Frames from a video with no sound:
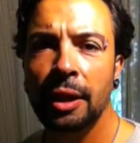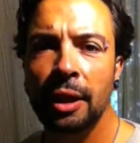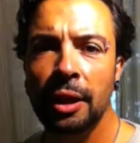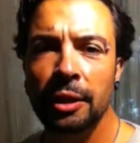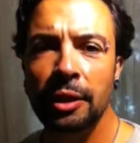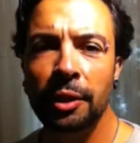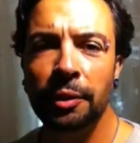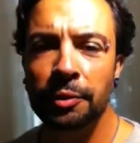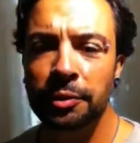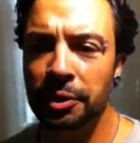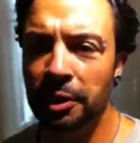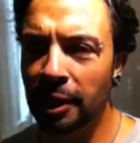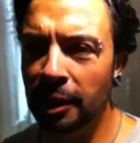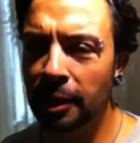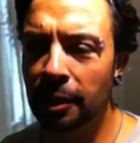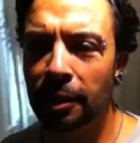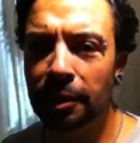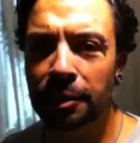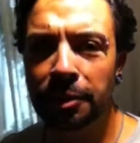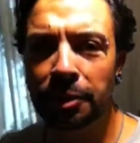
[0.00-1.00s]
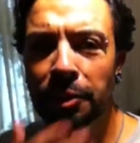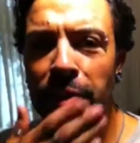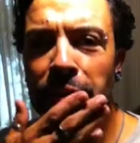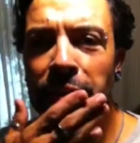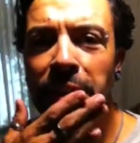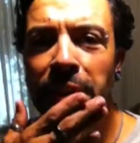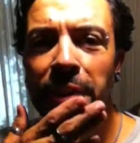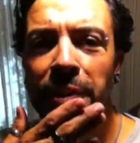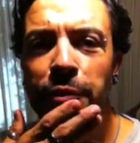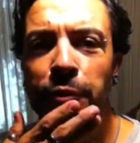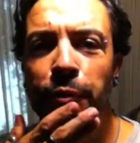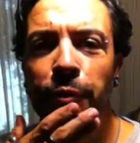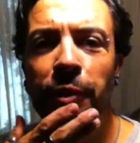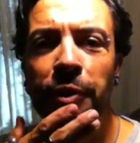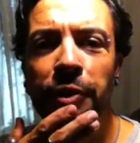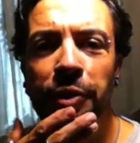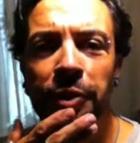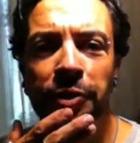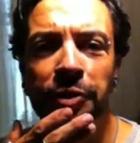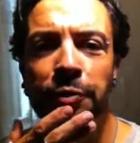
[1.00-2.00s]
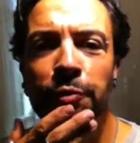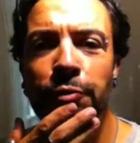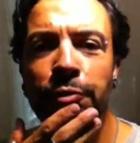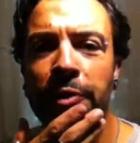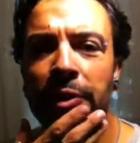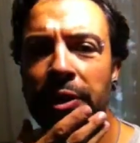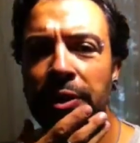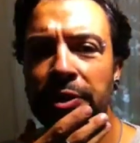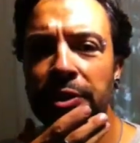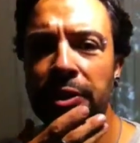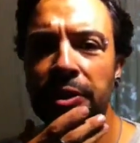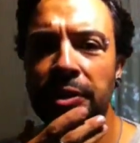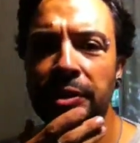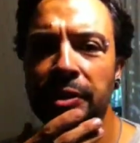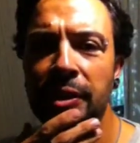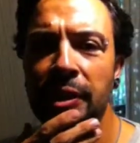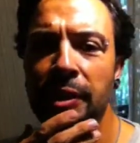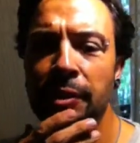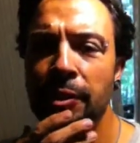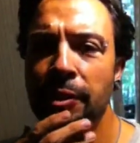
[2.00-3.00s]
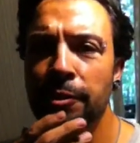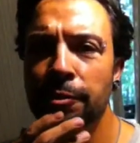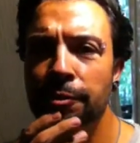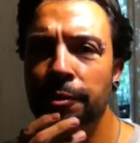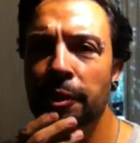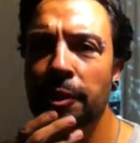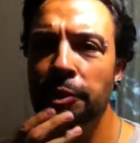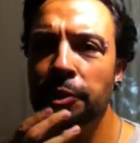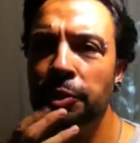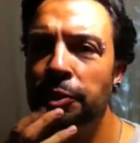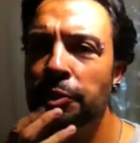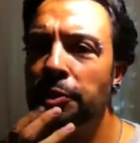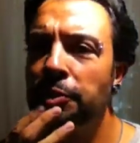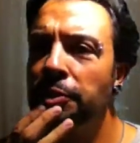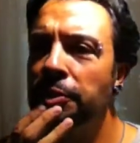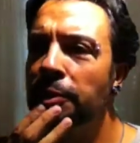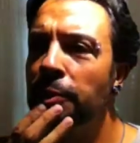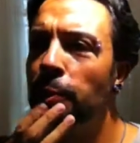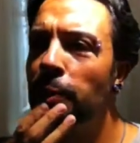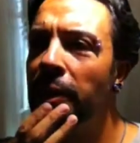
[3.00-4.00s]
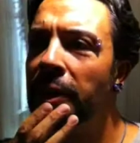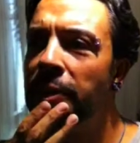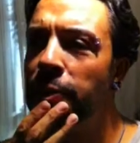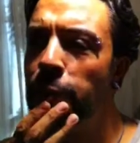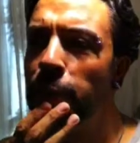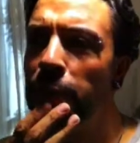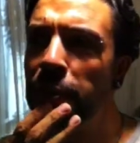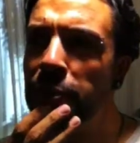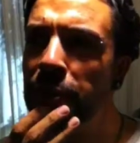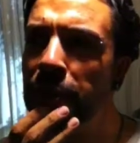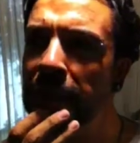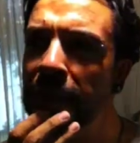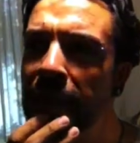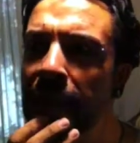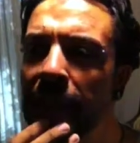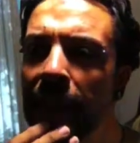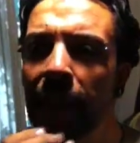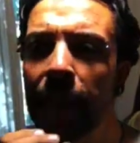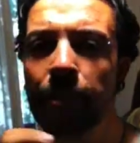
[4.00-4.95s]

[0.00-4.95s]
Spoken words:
Hello, today I'd like to discuss fridges and freezers, their functions and the way to actually